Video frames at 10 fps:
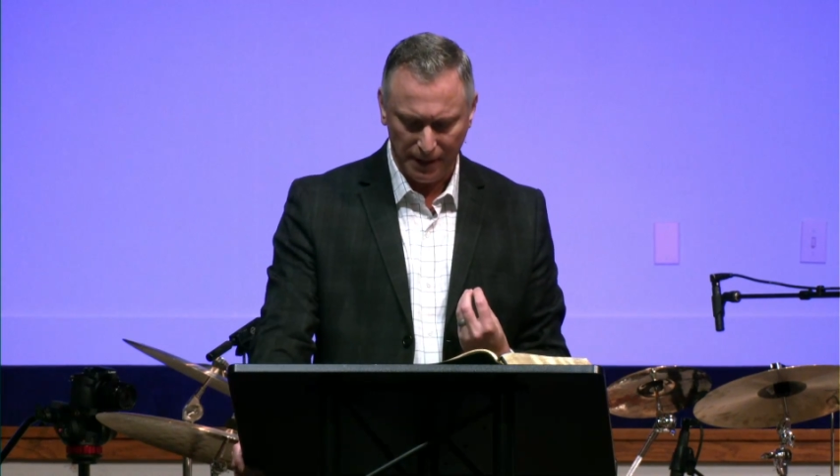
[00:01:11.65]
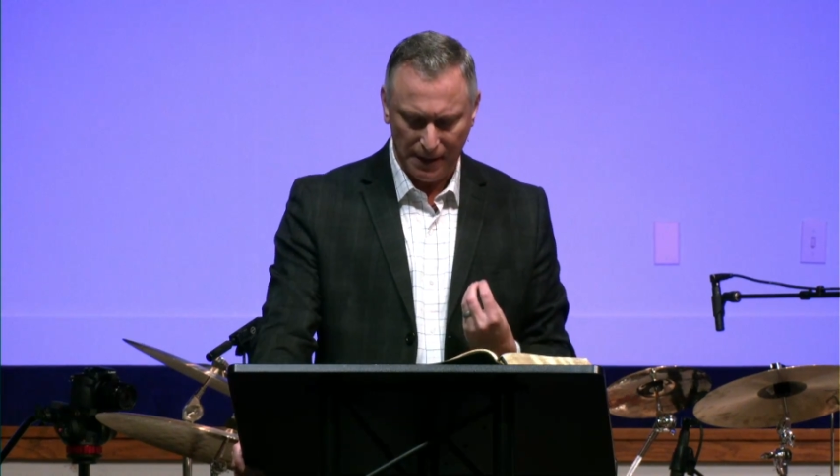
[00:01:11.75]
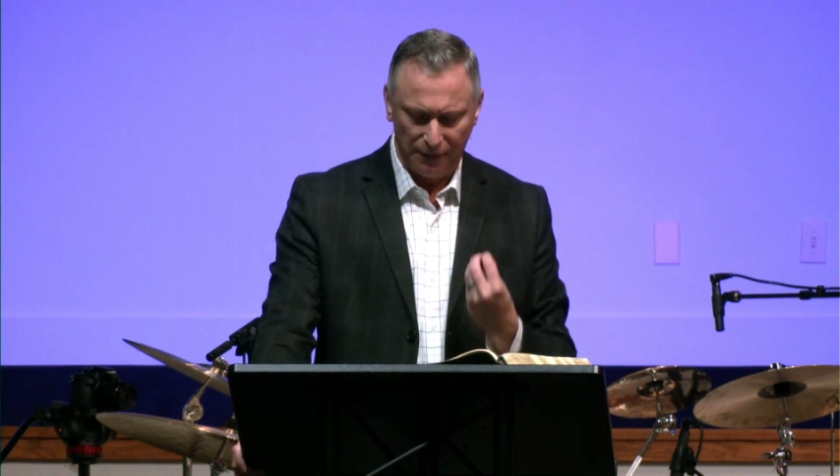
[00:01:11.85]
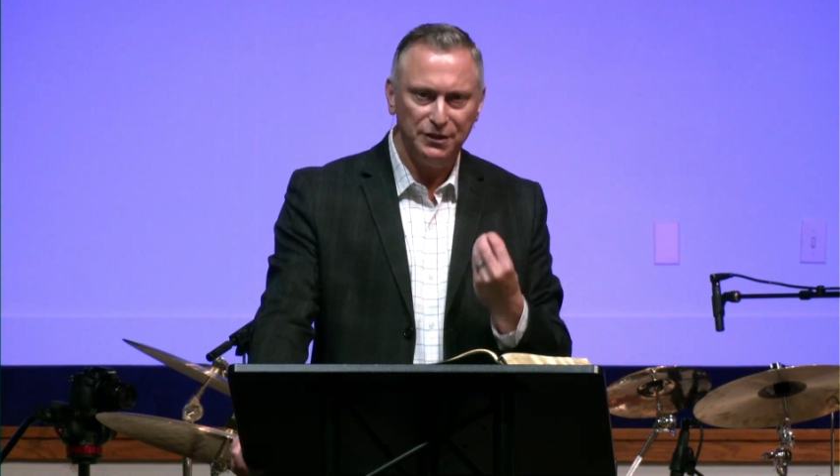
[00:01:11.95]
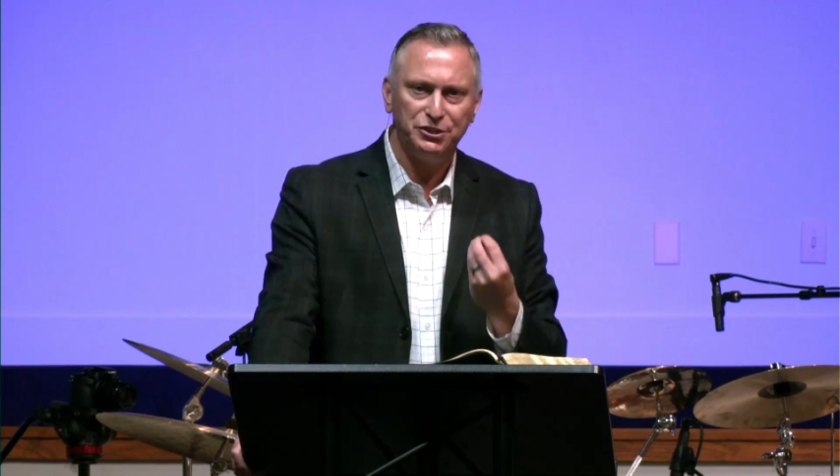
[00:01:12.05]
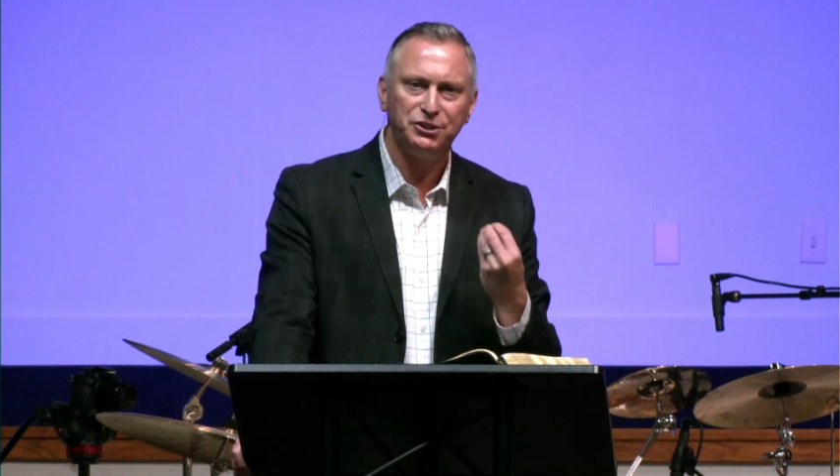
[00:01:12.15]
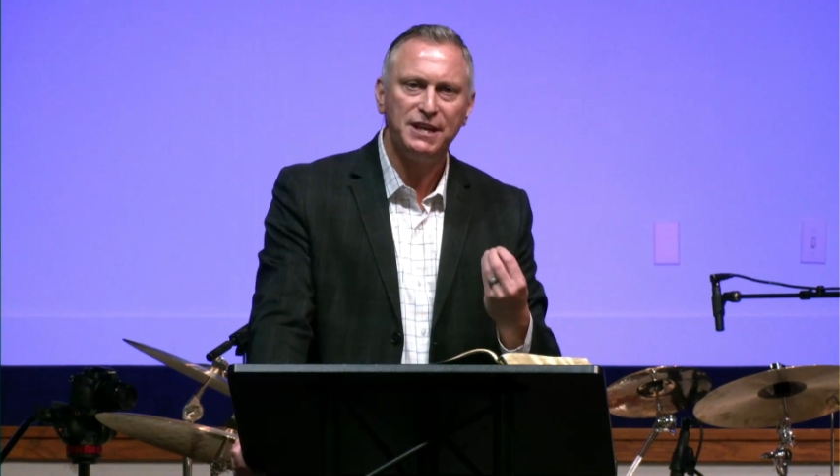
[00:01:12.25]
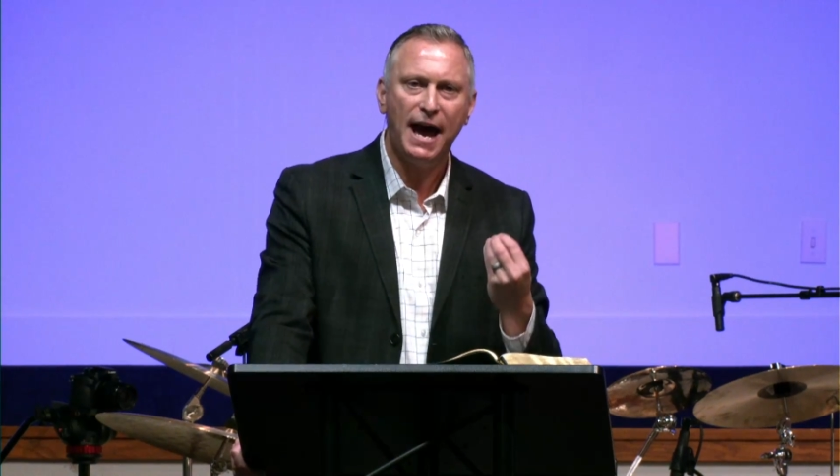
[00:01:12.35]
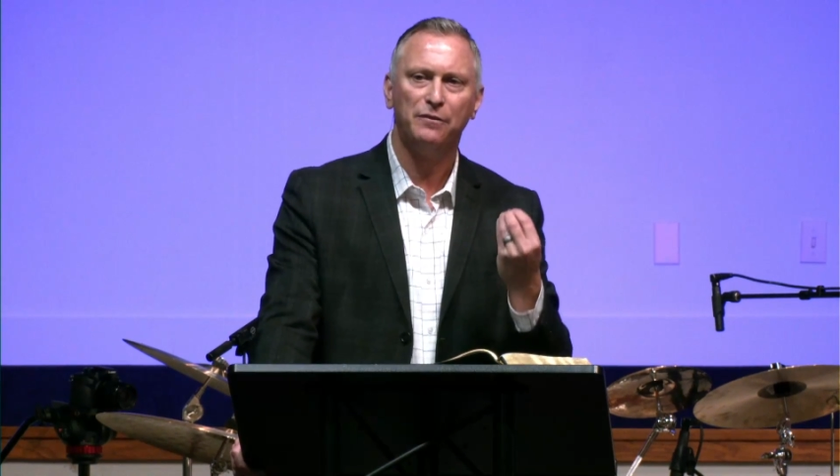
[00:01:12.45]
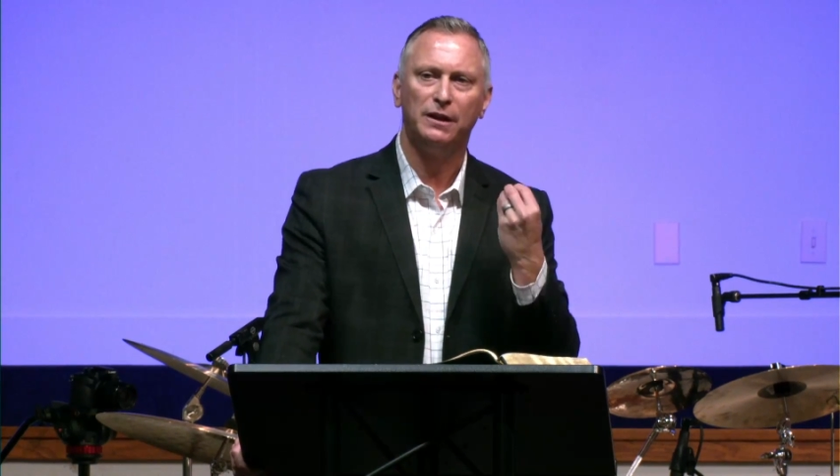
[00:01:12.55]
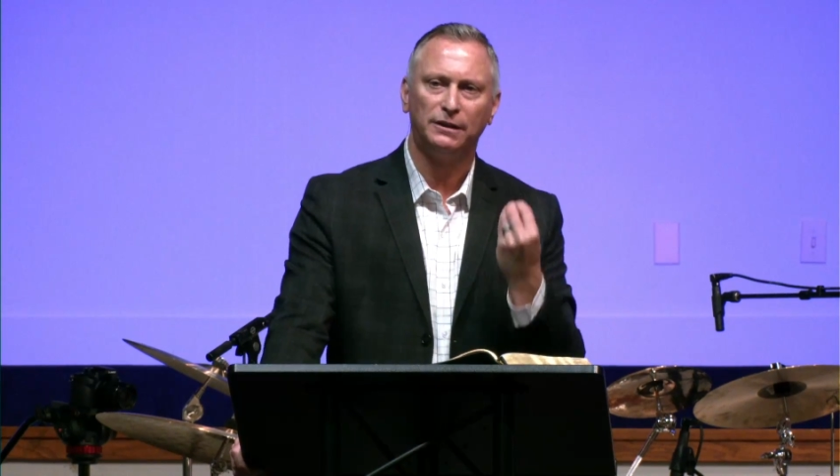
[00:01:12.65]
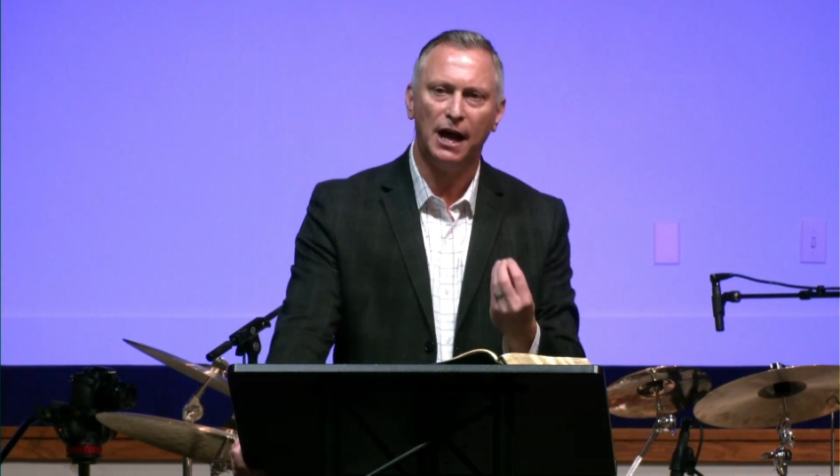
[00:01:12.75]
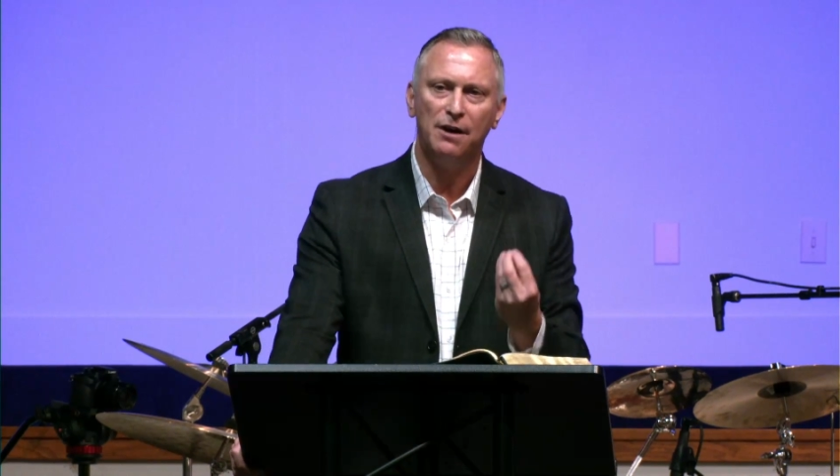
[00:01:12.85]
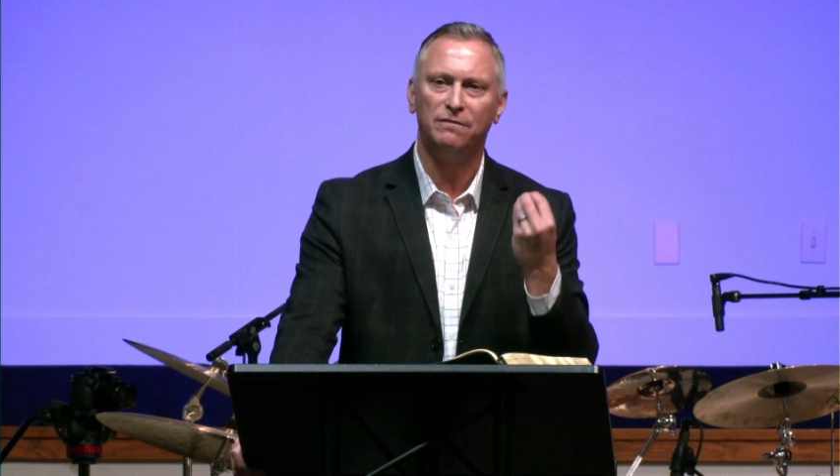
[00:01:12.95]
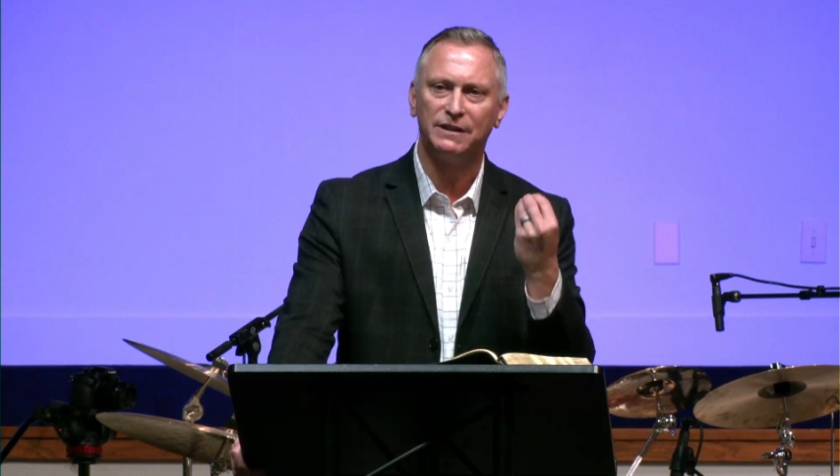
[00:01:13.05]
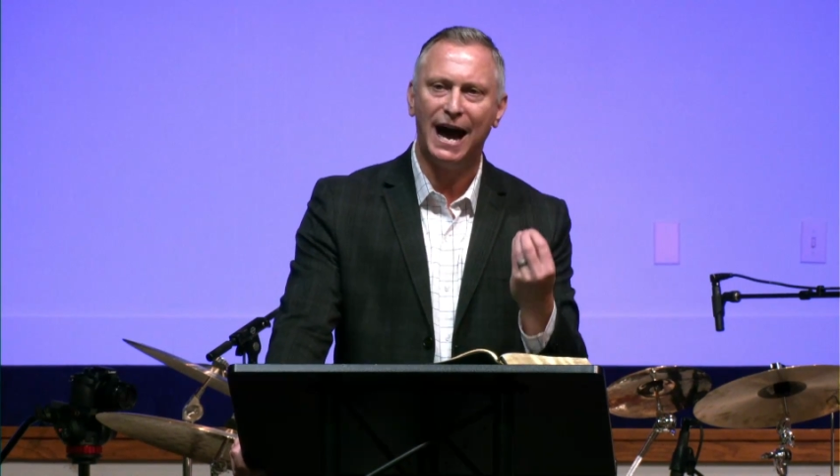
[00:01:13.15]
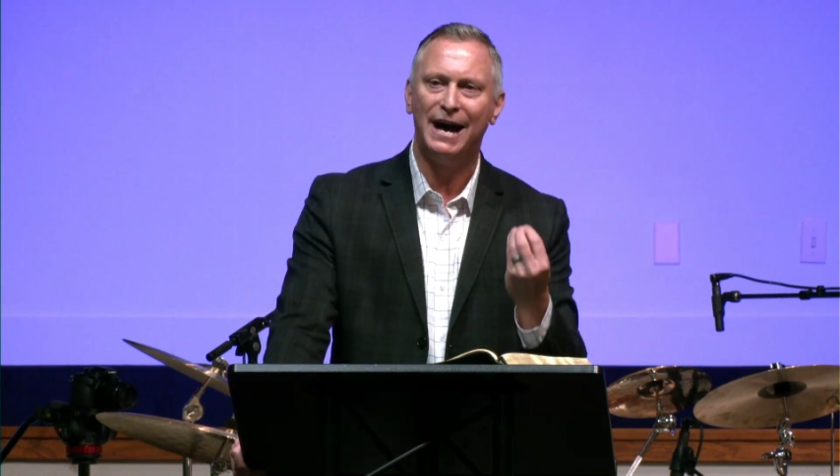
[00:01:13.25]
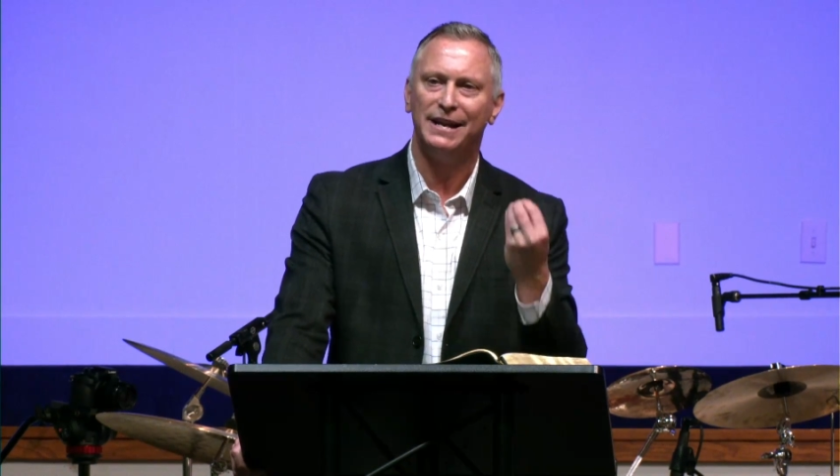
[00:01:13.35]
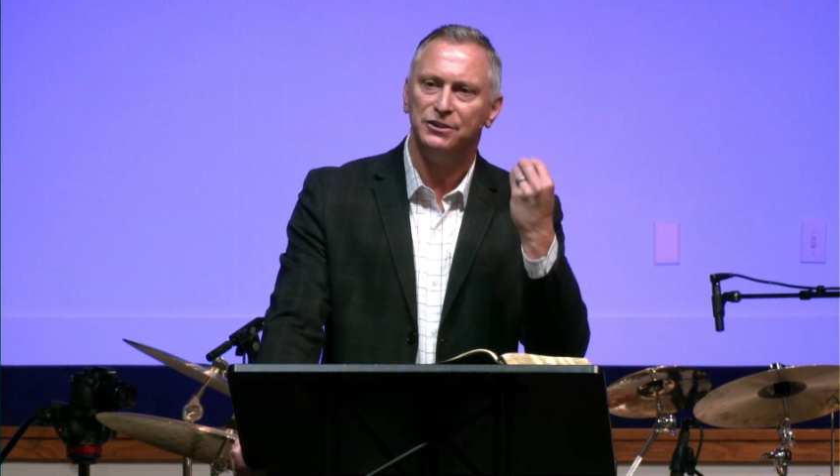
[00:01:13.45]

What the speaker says: This is how the love of God is